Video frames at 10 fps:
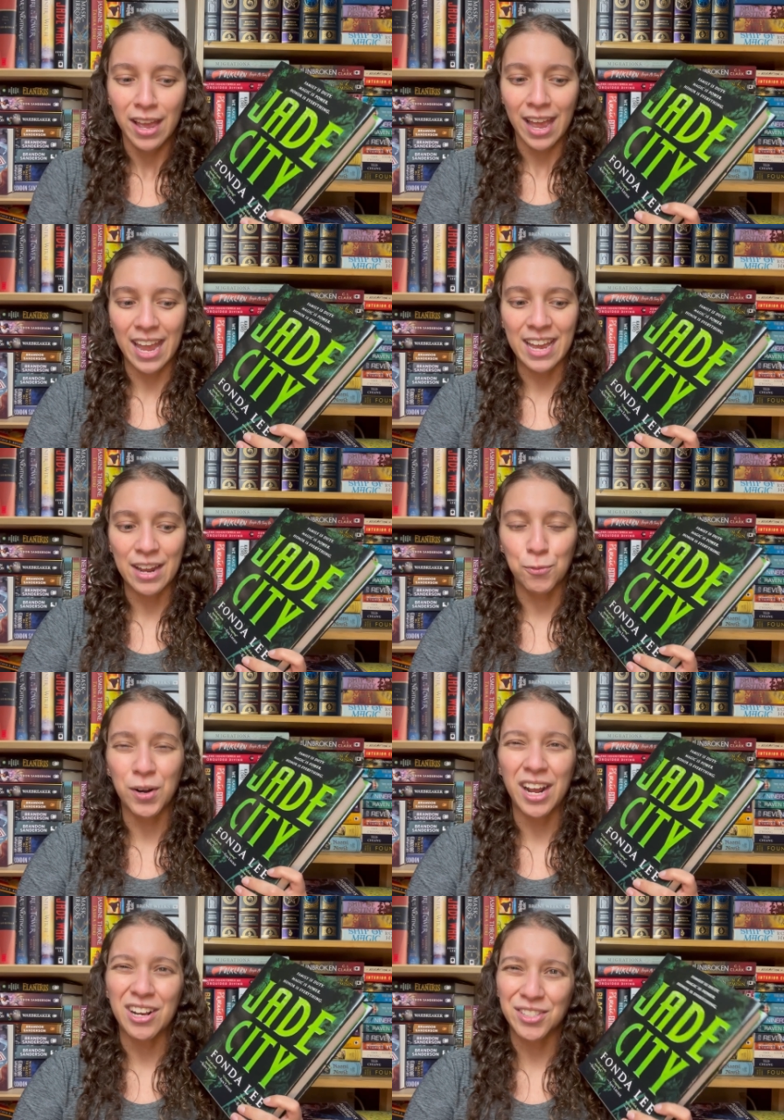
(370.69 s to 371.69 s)
And what
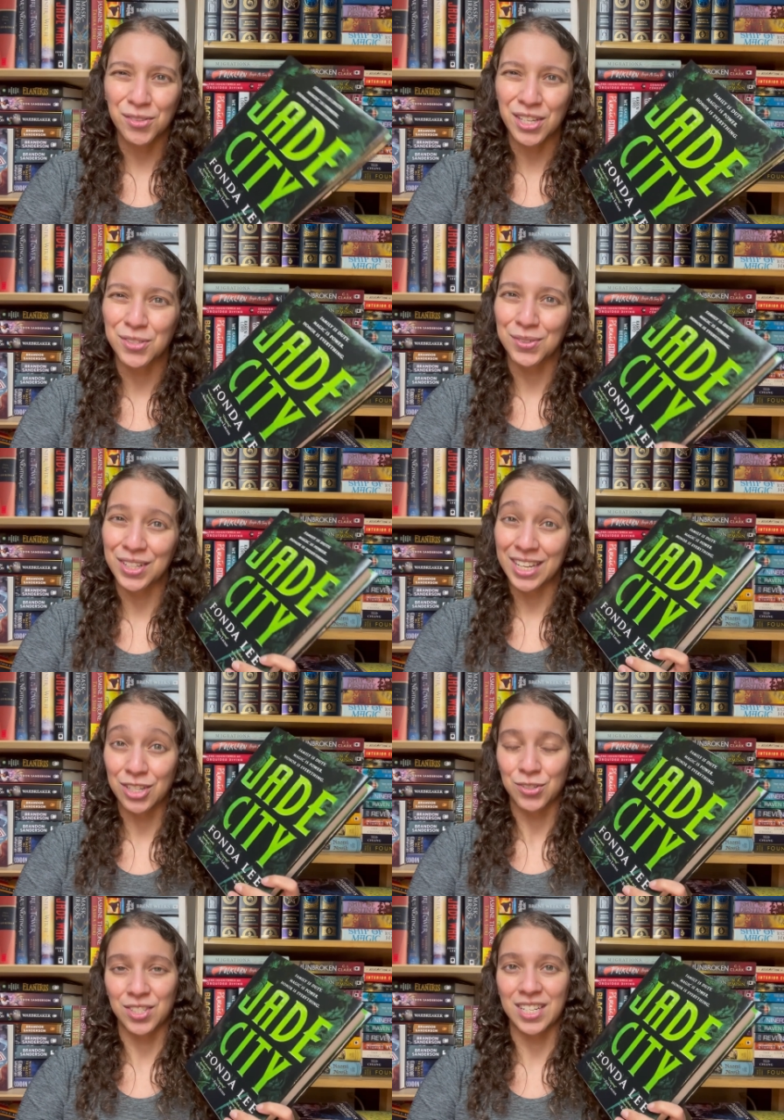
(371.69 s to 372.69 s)
I also think is really
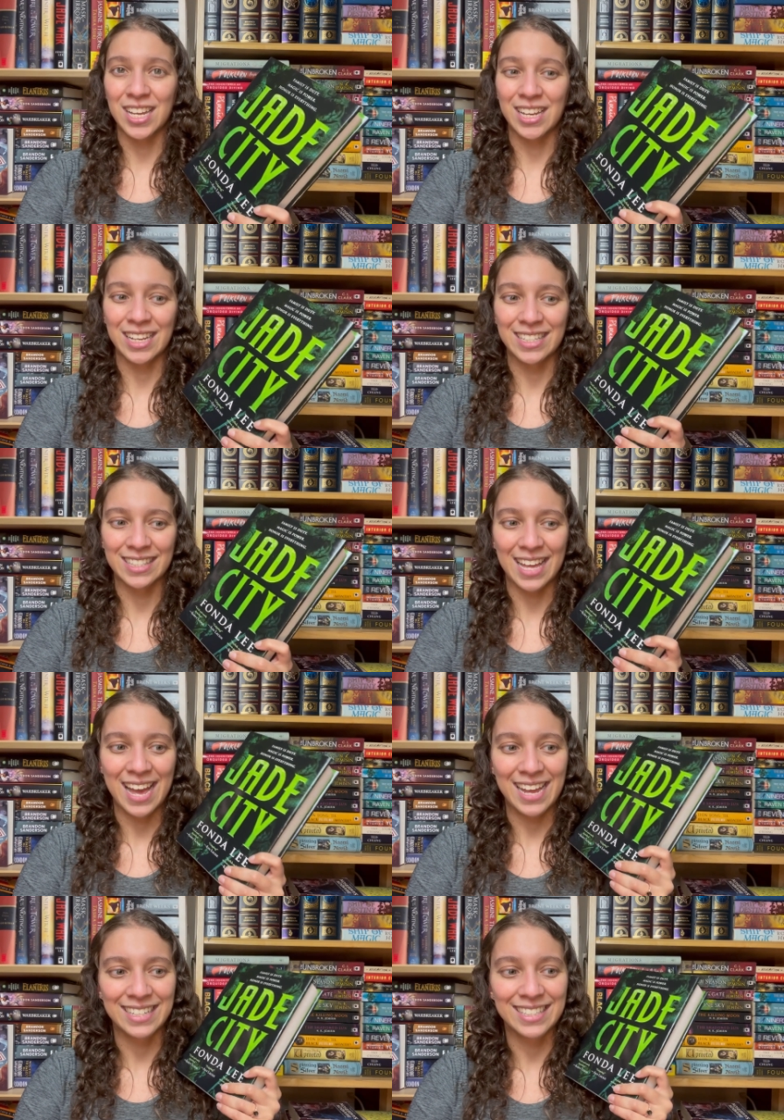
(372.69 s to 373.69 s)
interesting is
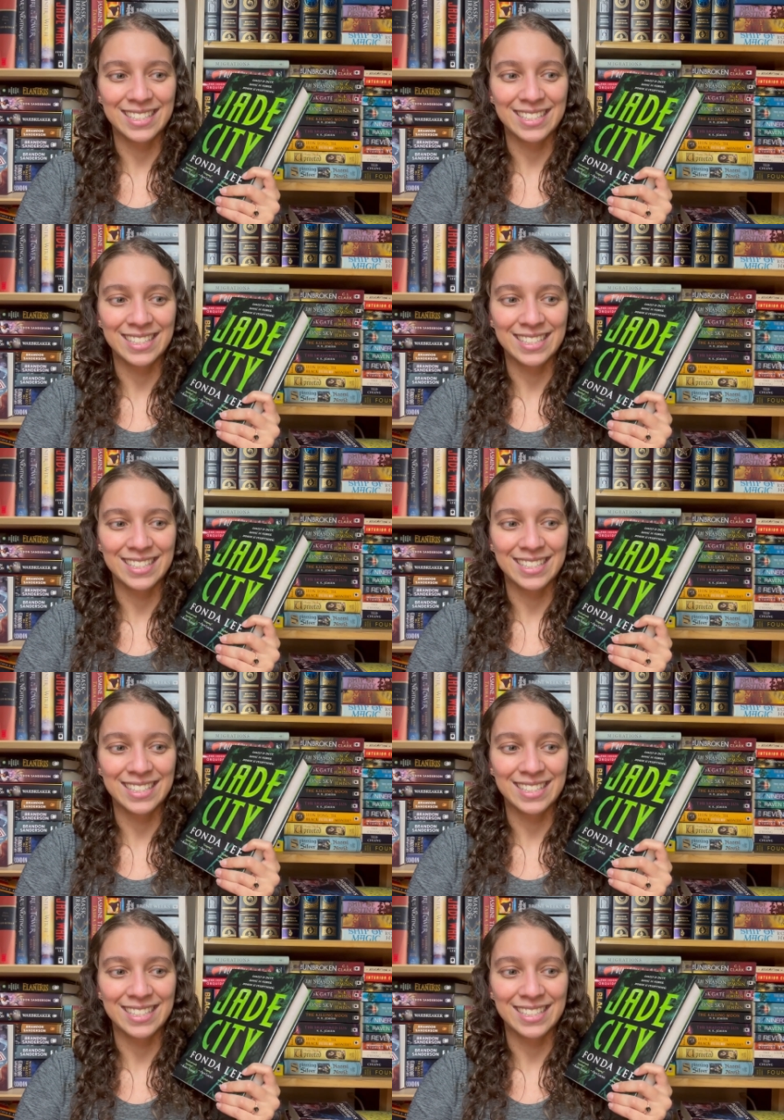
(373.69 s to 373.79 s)
that